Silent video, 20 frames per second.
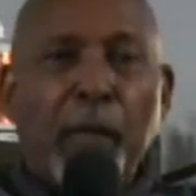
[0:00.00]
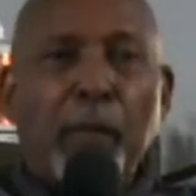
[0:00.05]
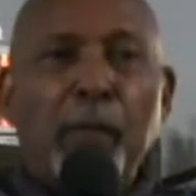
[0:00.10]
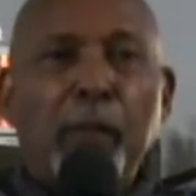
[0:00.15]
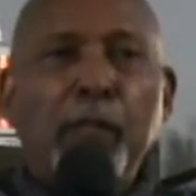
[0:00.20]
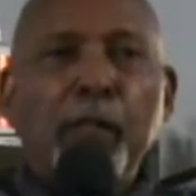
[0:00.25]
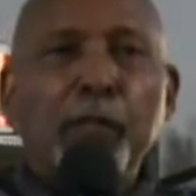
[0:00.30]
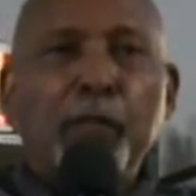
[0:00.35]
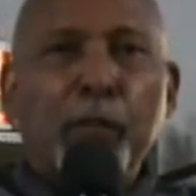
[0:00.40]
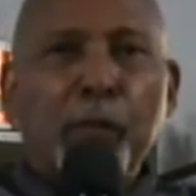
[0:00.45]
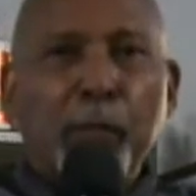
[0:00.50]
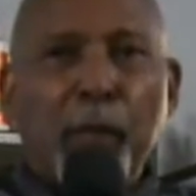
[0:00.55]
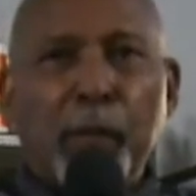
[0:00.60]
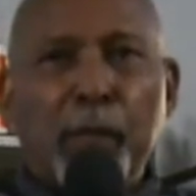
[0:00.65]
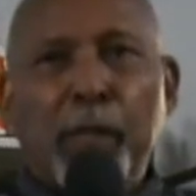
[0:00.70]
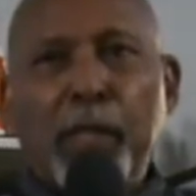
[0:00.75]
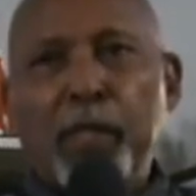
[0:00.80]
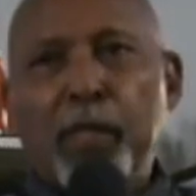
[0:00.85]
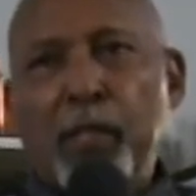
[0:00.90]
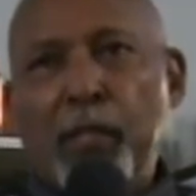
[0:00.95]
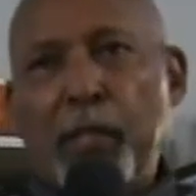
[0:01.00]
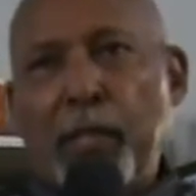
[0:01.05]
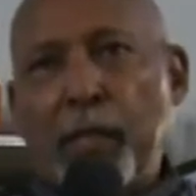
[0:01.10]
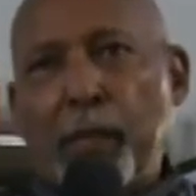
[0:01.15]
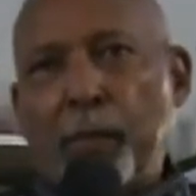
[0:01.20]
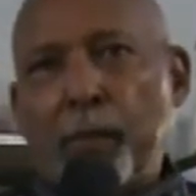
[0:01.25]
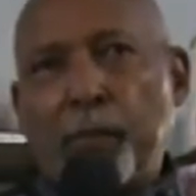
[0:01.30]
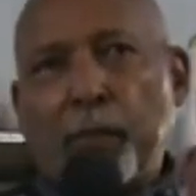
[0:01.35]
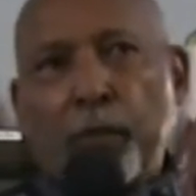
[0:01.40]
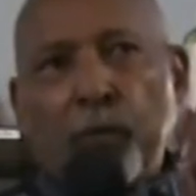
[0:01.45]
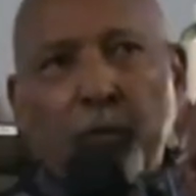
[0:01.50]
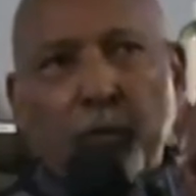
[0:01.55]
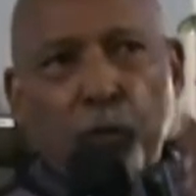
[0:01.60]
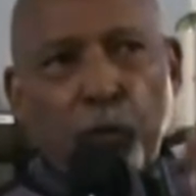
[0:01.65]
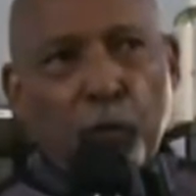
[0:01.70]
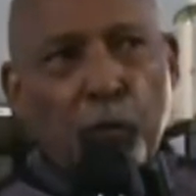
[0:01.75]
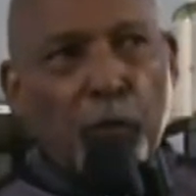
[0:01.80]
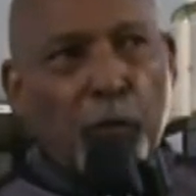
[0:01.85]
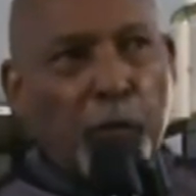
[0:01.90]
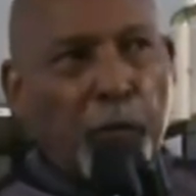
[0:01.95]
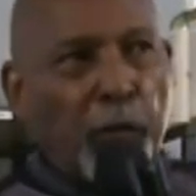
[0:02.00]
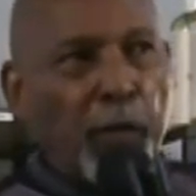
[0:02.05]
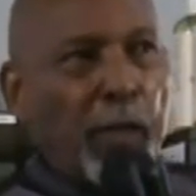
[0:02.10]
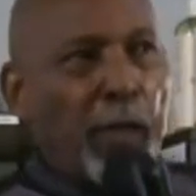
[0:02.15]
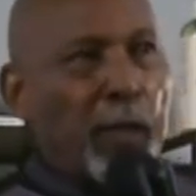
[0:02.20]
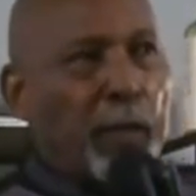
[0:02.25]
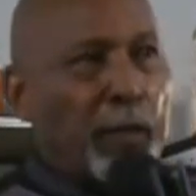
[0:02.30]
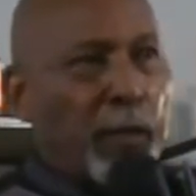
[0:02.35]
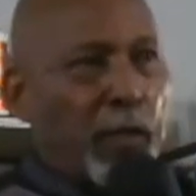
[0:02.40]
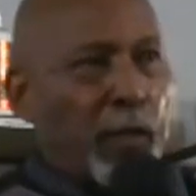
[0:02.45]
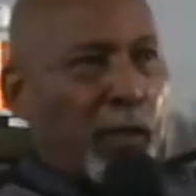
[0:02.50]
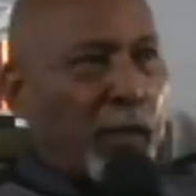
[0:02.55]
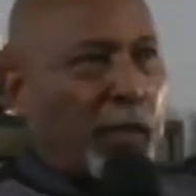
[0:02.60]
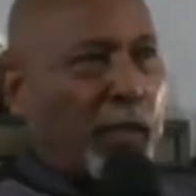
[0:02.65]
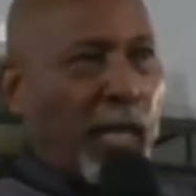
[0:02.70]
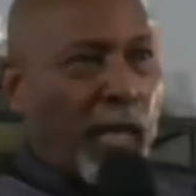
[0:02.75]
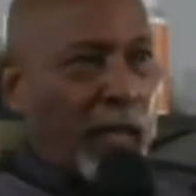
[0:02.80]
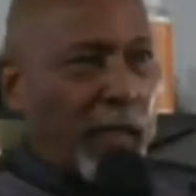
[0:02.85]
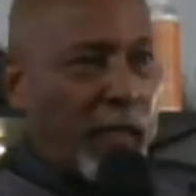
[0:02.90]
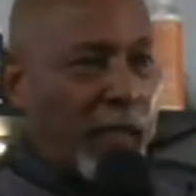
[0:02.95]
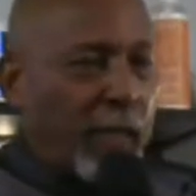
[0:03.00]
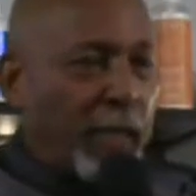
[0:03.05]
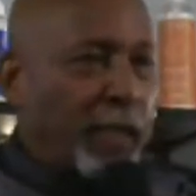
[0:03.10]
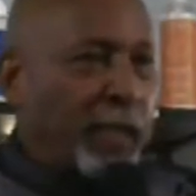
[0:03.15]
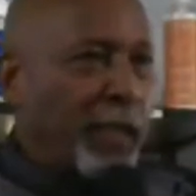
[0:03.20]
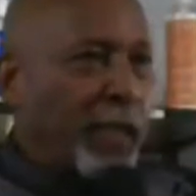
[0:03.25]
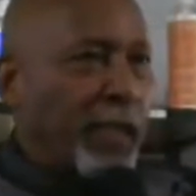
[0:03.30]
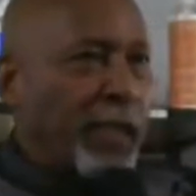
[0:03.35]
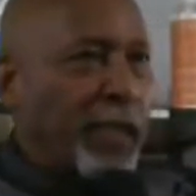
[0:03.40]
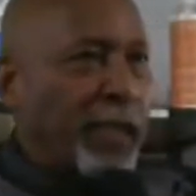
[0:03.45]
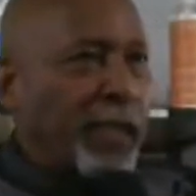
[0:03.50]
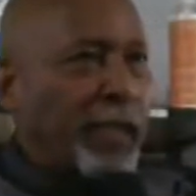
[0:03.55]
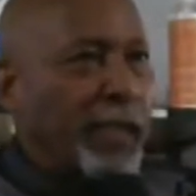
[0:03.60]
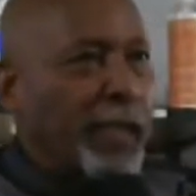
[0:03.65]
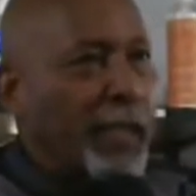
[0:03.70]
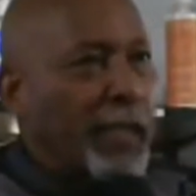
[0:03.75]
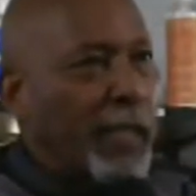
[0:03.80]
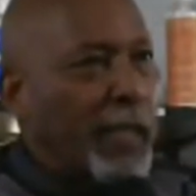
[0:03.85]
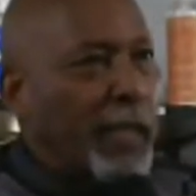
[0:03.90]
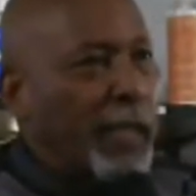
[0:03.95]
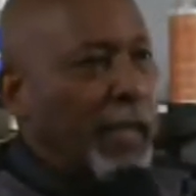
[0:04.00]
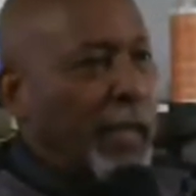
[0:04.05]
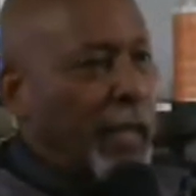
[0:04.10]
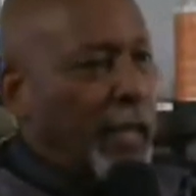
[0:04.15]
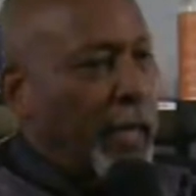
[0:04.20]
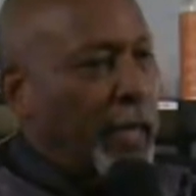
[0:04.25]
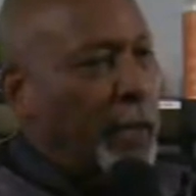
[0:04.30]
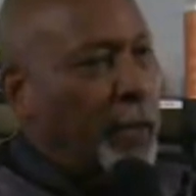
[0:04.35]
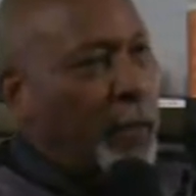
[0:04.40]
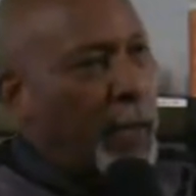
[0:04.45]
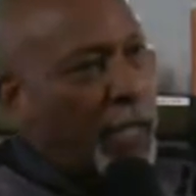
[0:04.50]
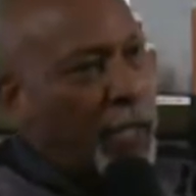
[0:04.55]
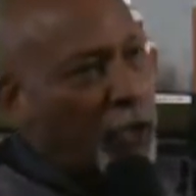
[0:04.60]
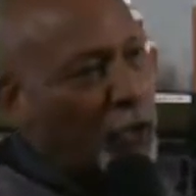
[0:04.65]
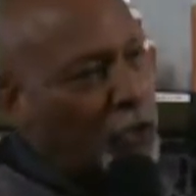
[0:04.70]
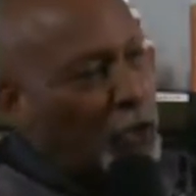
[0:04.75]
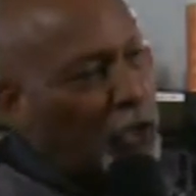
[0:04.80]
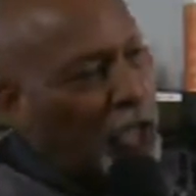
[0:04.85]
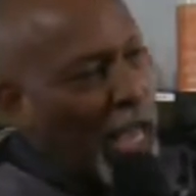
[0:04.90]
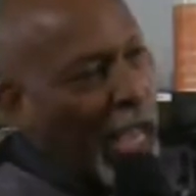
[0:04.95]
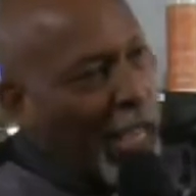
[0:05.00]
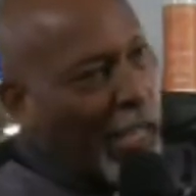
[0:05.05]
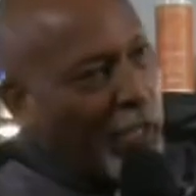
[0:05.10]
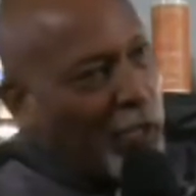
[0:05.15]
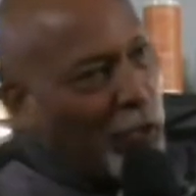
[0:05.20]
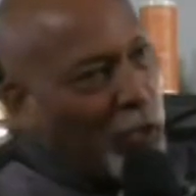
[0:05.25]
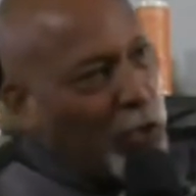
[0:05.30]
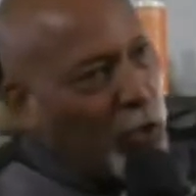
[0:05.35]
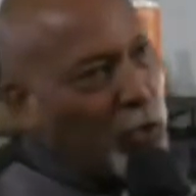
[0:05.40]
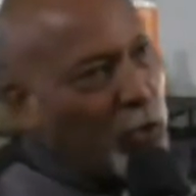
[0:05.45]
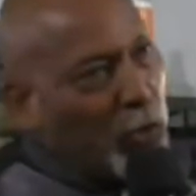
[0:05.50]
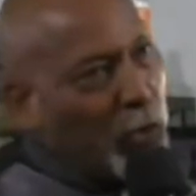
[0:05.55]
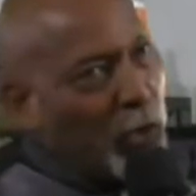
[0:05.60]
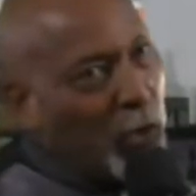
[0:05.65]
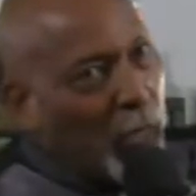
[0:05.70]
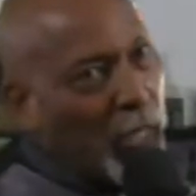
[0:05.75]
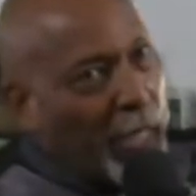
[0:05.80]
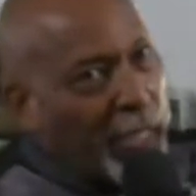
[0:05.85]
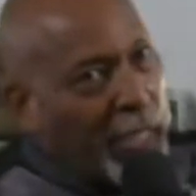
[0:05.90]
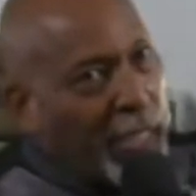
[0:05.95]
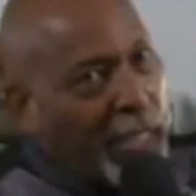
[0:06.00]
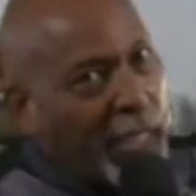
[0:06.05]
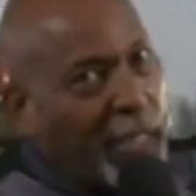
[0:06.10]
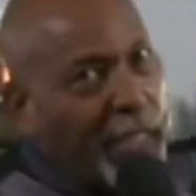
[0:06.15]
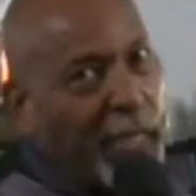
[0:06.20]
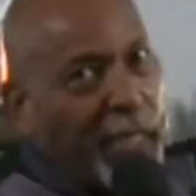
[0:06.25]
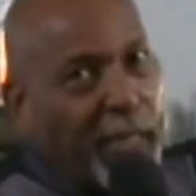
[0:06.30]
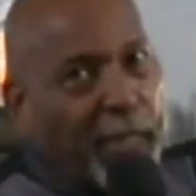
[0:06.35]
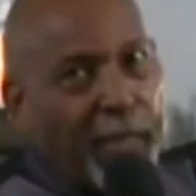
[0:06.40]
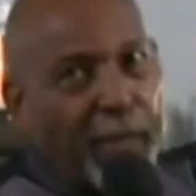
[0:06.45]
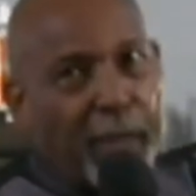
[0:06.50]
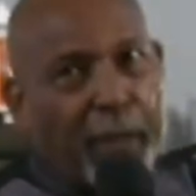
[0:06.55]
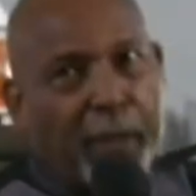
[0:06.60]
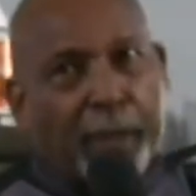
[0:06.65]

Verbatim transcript: But just remember the term True freedom, this is Dr. Asa Hilliard, is being shackled to your identity.